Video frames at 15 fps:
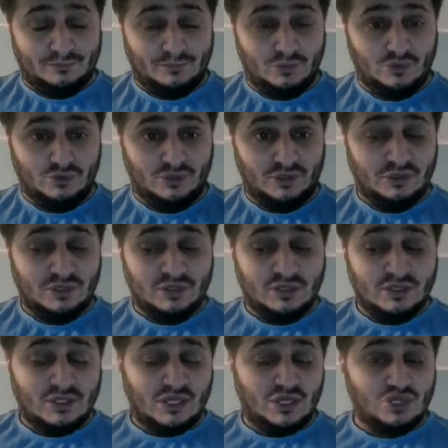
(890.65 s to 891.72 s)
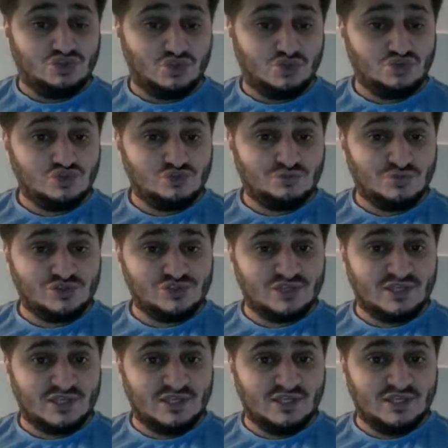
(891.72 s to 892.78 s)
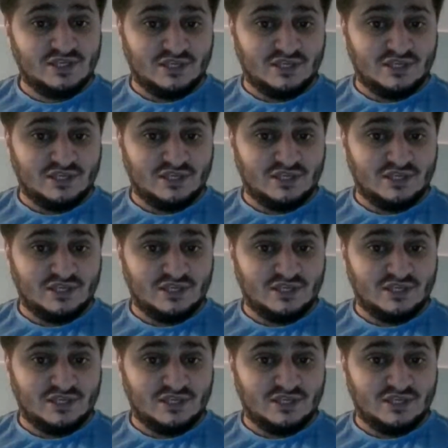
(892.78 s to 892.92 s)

And it's not just because of the heat